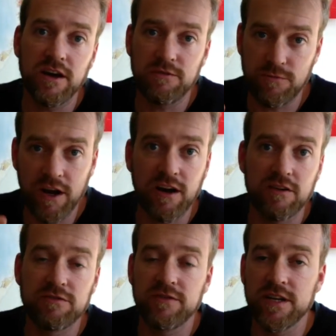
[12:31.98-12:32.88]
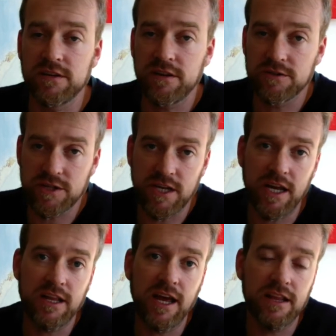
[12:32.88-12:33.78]
runoff into the ocean,
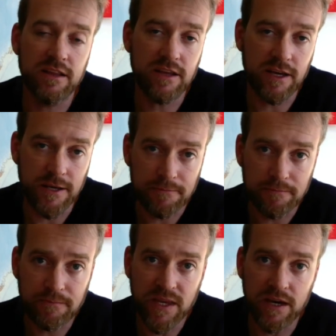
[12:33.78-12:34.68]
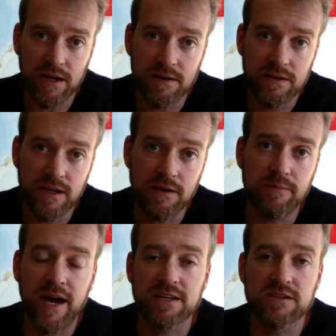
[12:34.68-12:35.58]
and then the
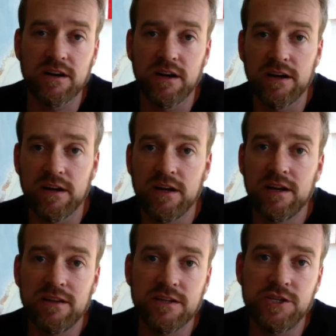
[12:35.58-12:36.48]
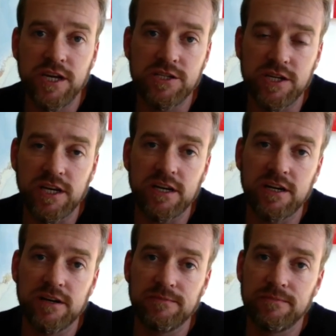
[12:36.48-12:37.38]
impacts on the changing
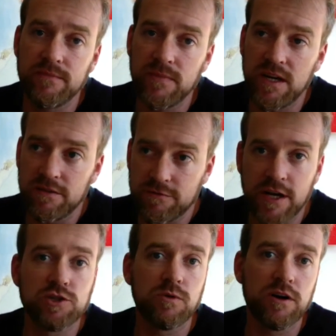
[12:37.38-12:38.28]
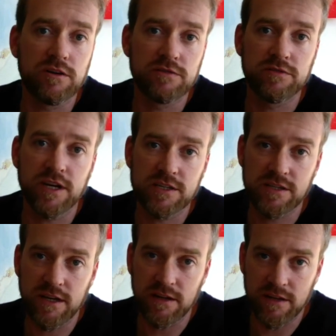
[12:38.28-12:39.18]
freshwater flux,
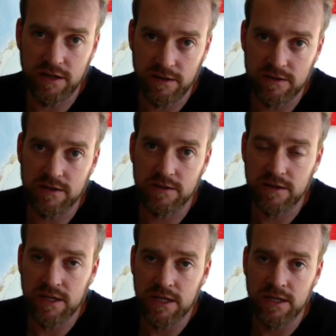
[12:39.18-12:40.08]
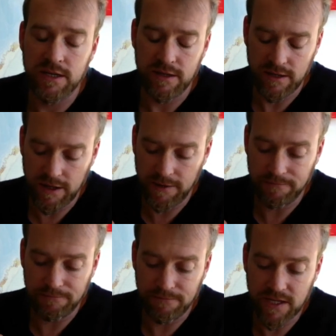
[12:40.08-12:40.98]
the
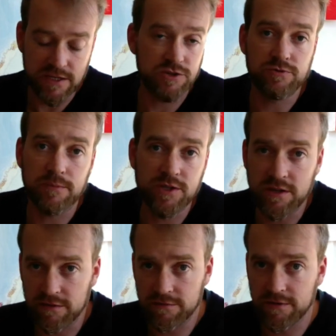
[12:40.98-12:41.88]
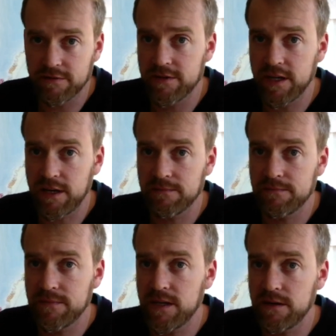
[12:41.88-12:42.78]
disruption of the
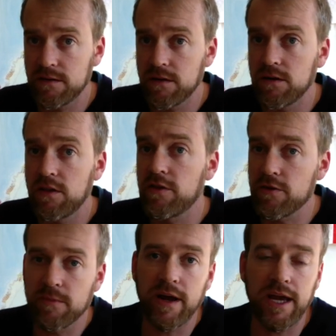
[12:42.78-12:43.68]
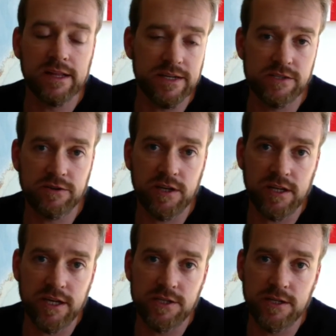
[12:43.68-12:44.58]
thermohaline
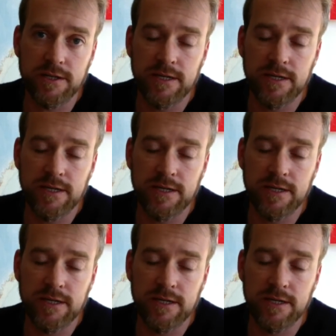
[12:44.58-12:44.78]
circulation.